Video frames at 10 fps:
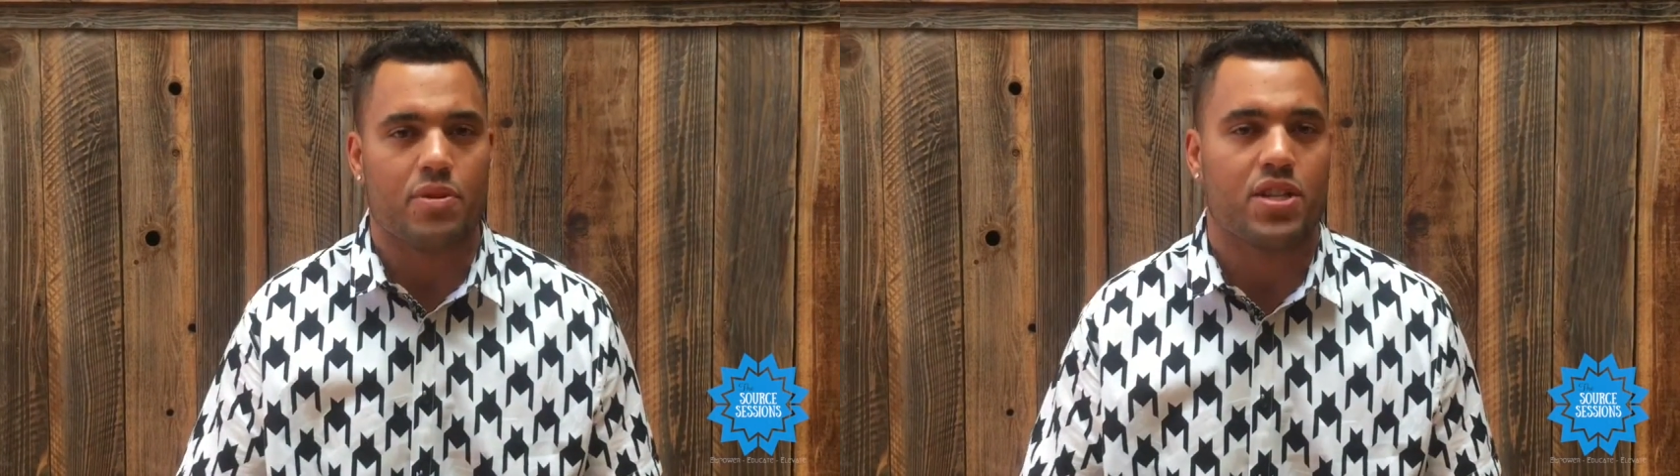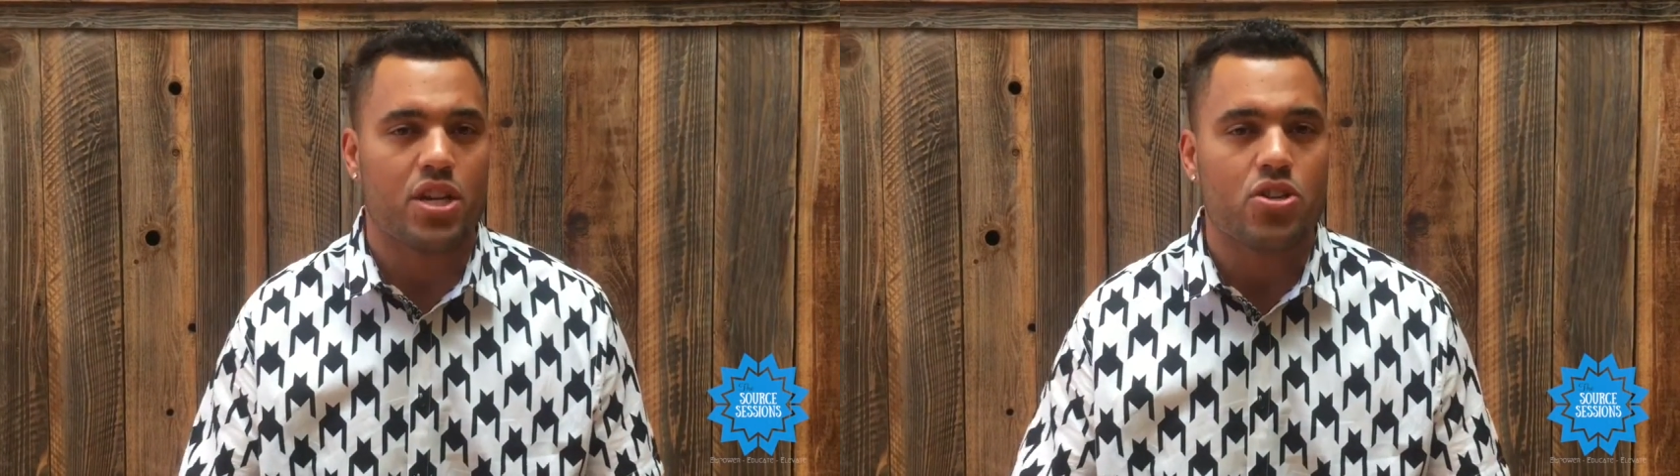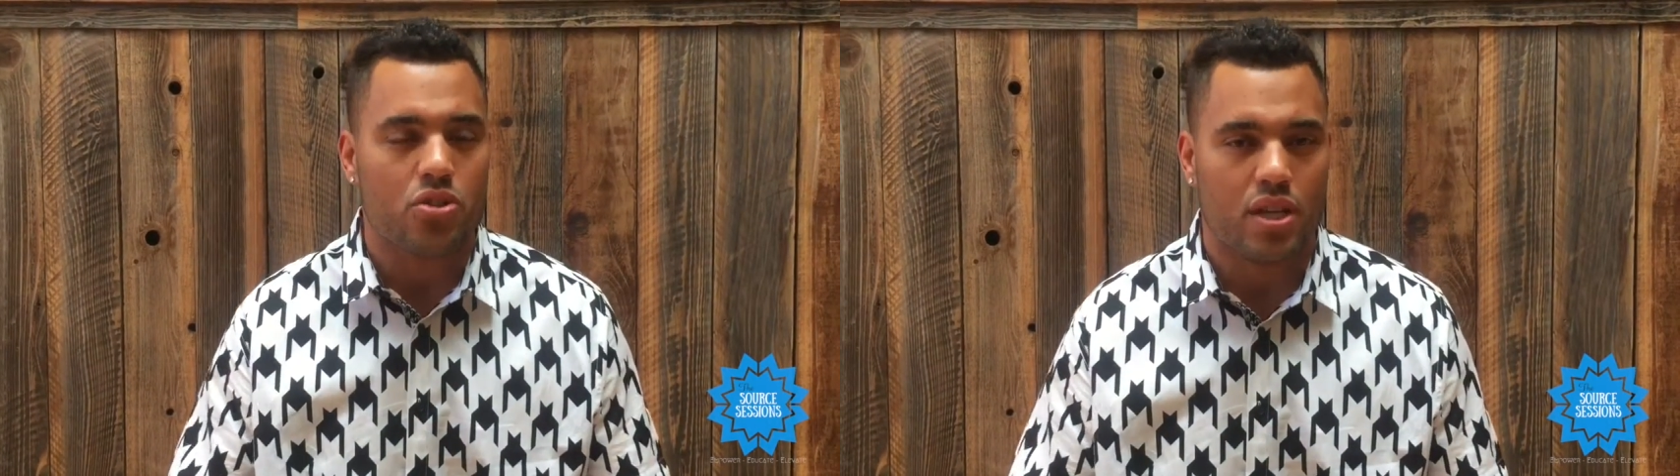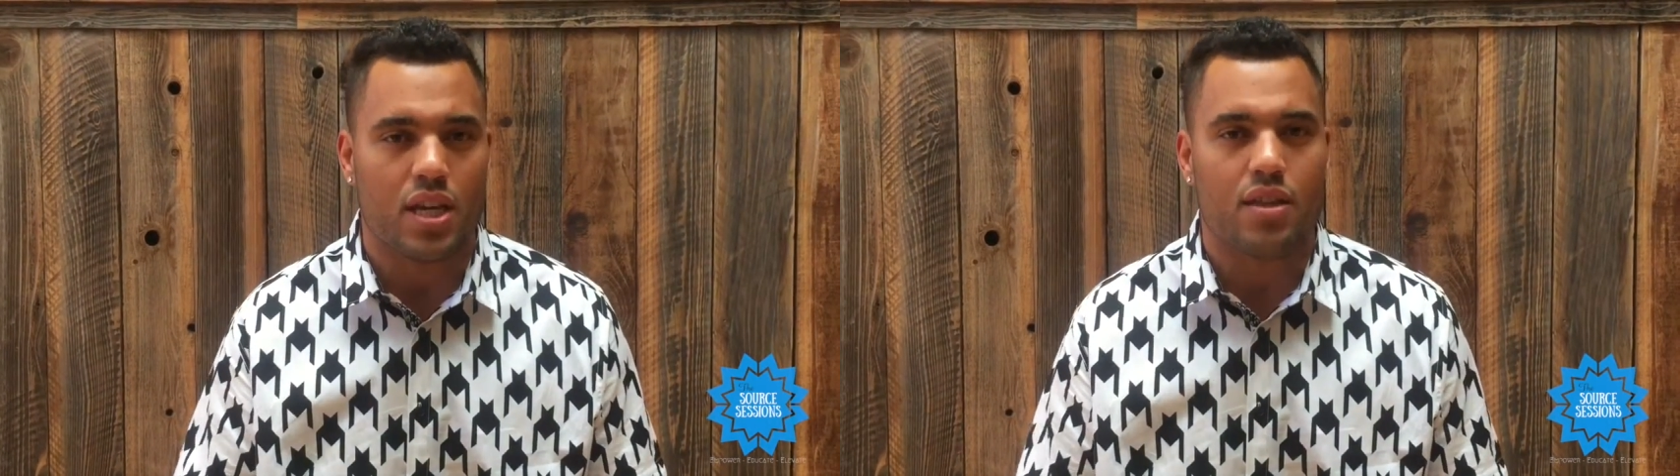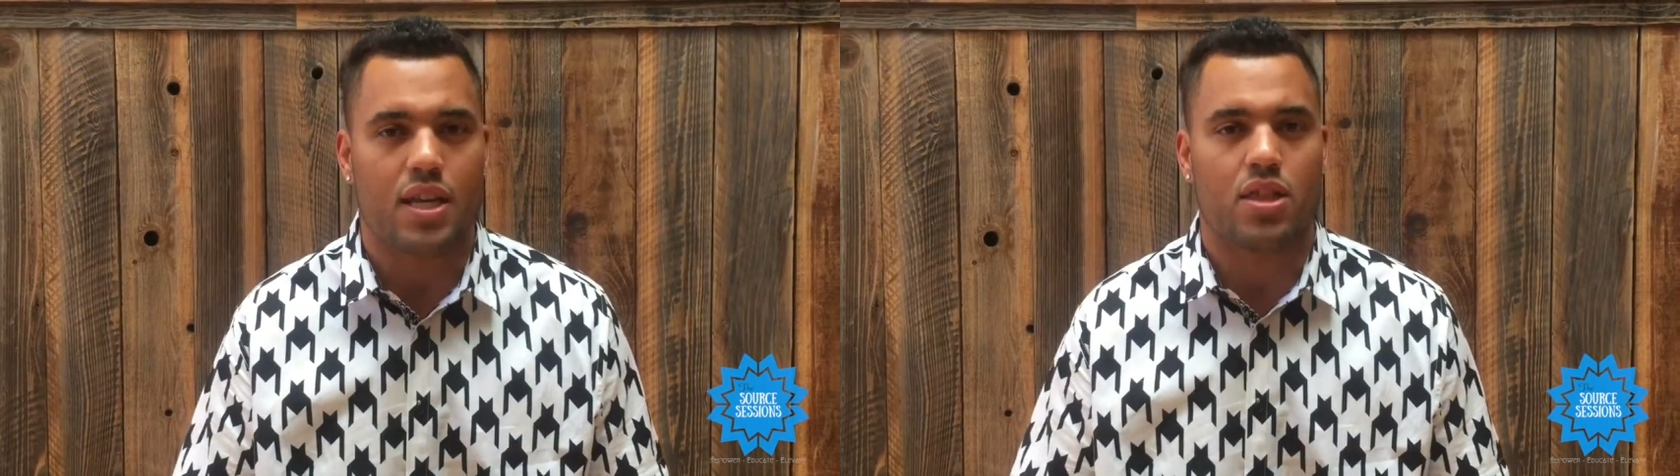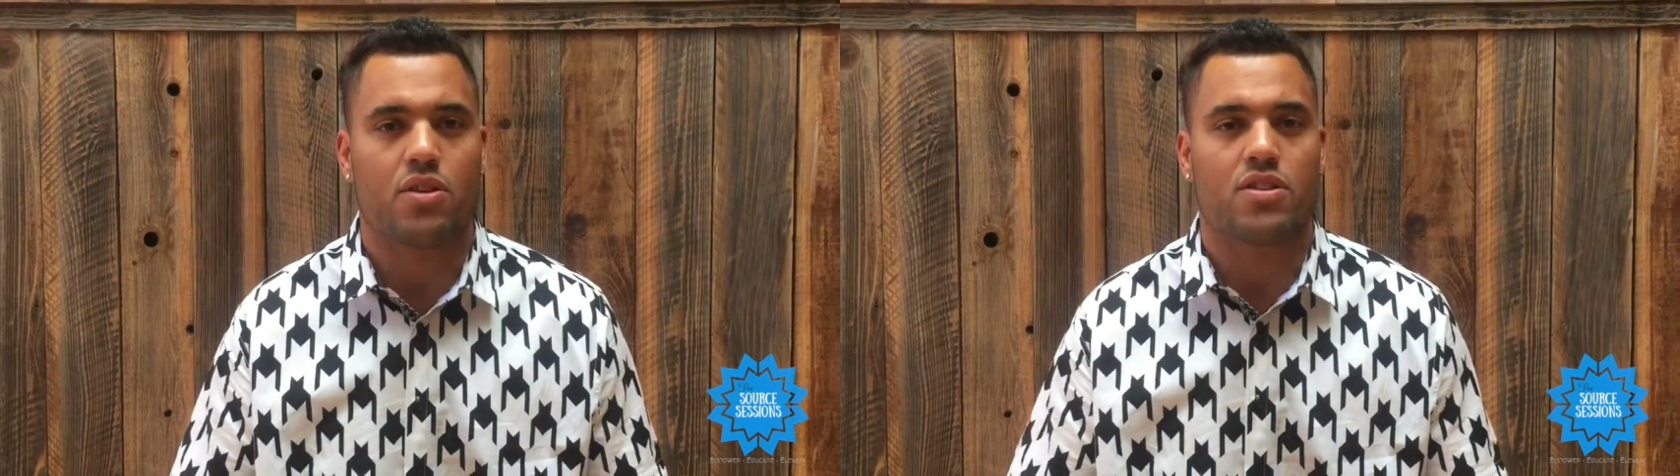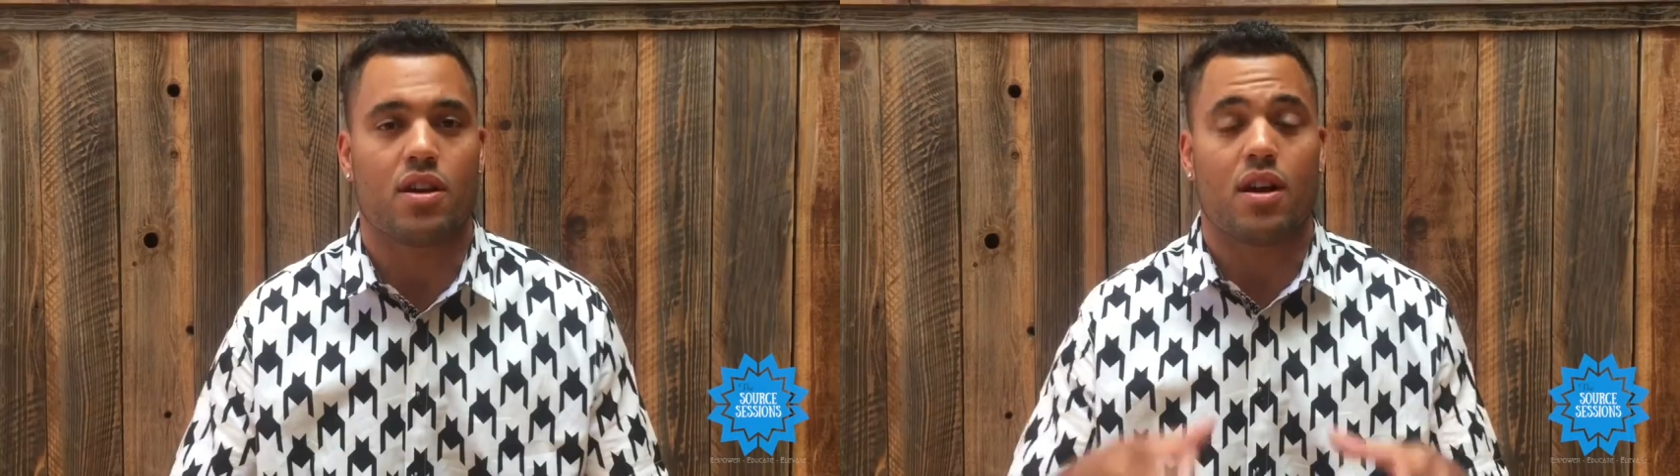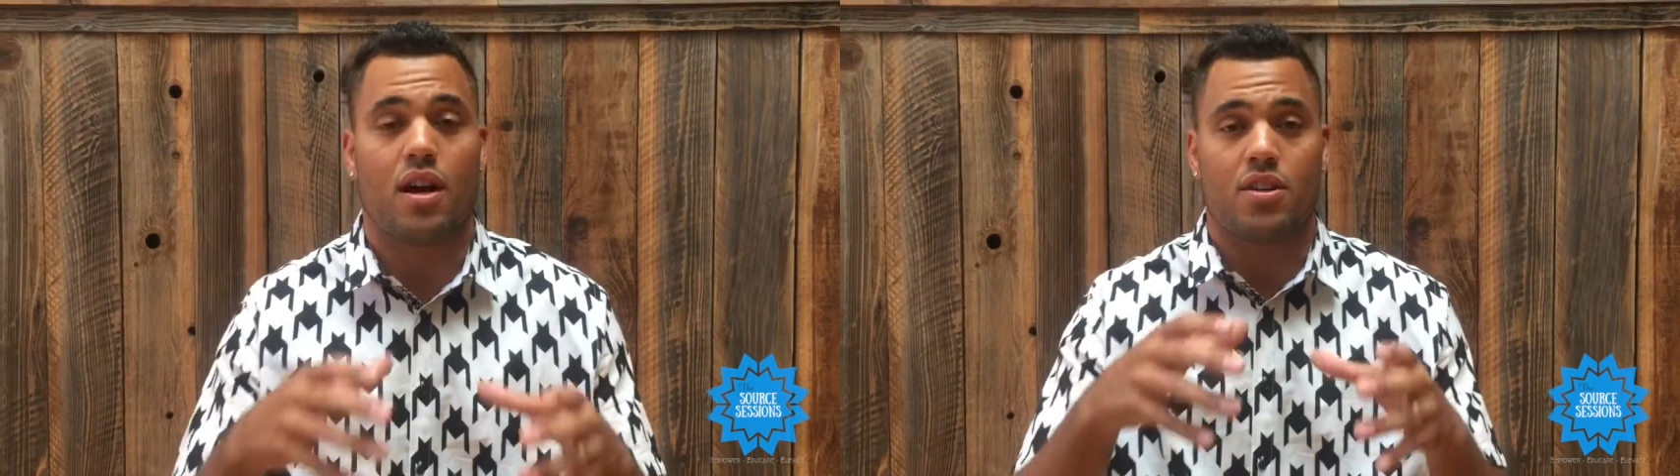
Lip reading: potentially that there's a